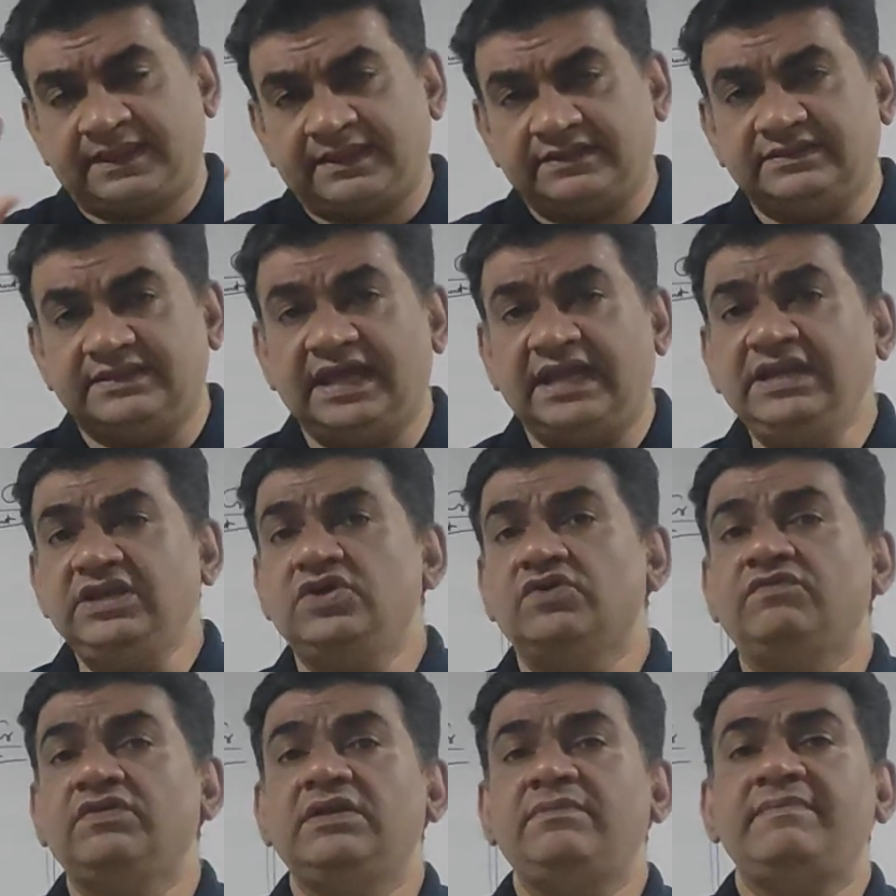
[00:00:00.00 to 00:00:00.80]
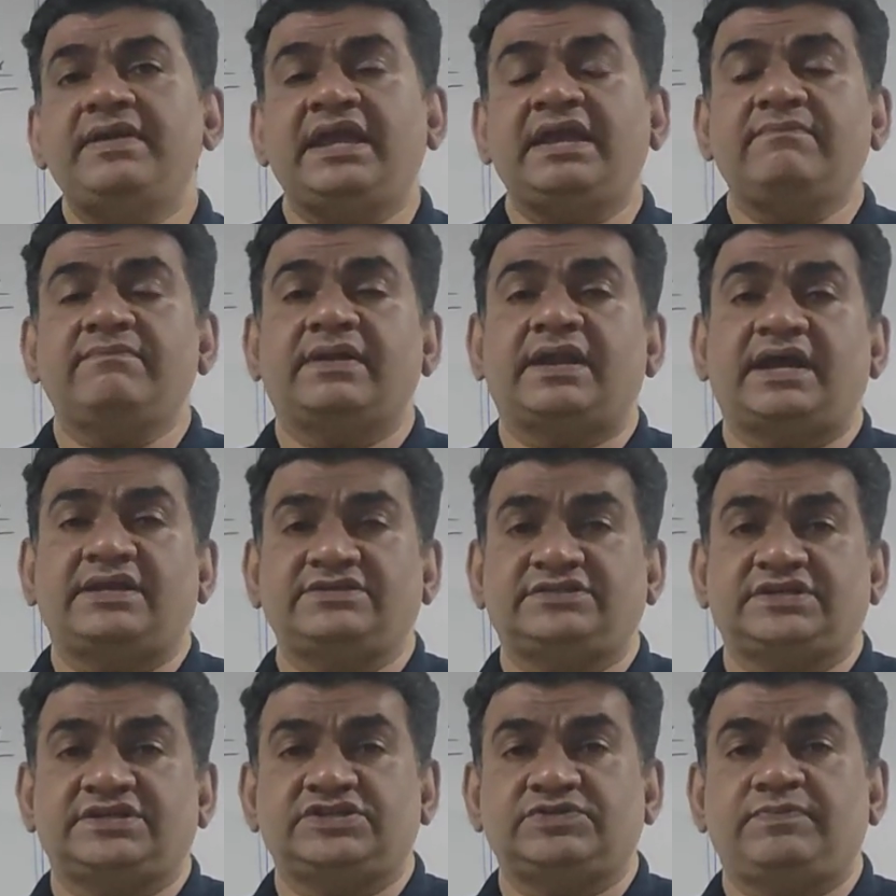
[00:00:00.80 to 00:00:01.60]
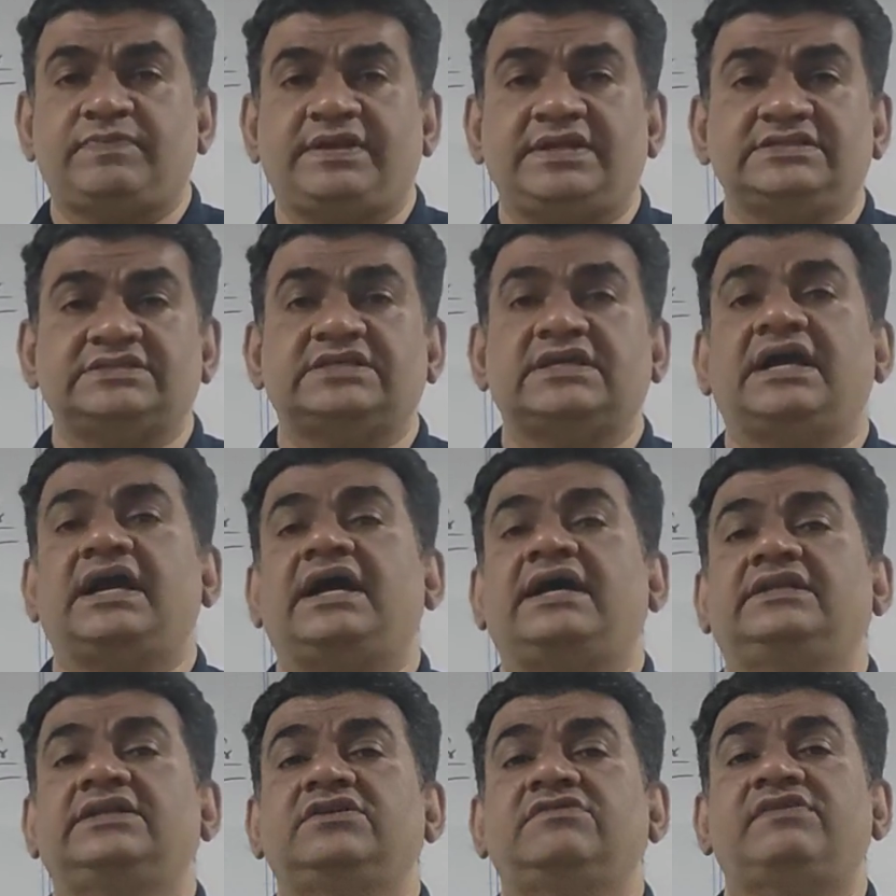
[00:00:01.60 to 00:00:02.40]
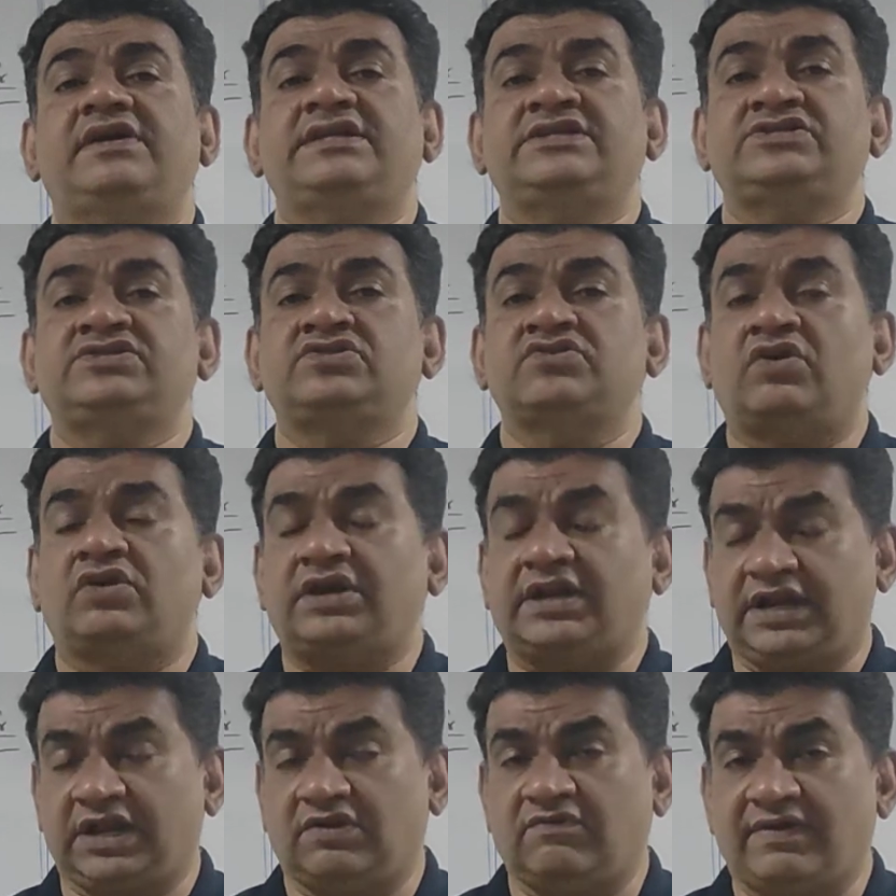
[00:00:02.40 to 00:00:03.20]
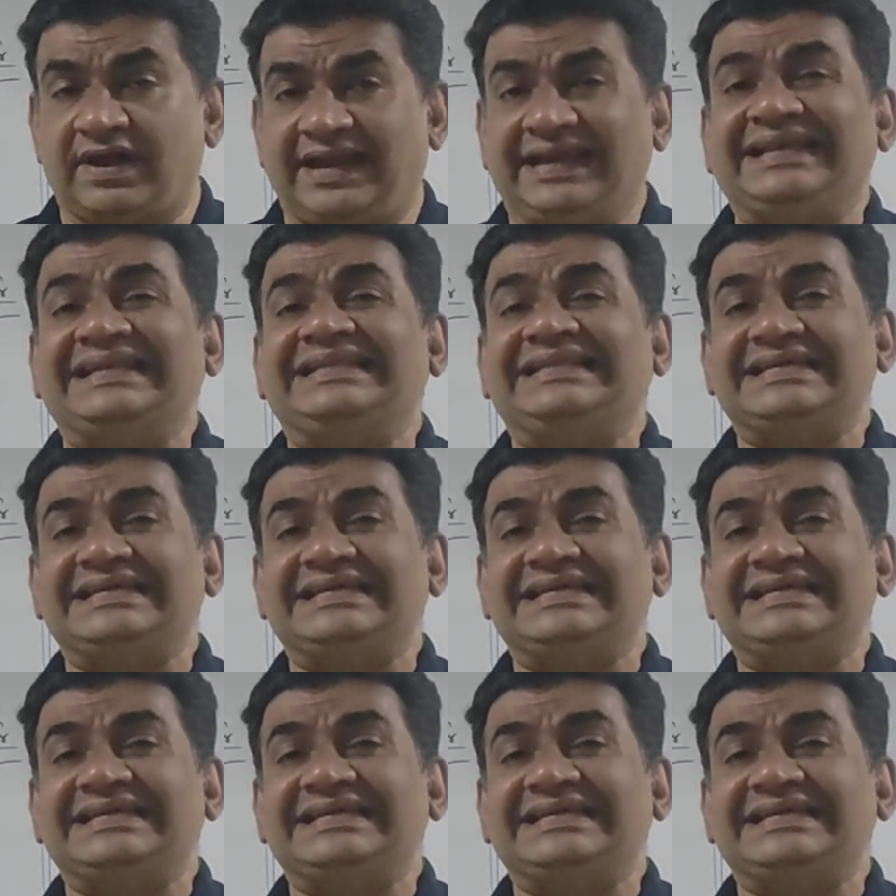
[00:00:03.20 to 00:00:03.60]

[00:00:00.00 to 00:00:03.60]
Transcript: then you will make branch expense, otherwise not required.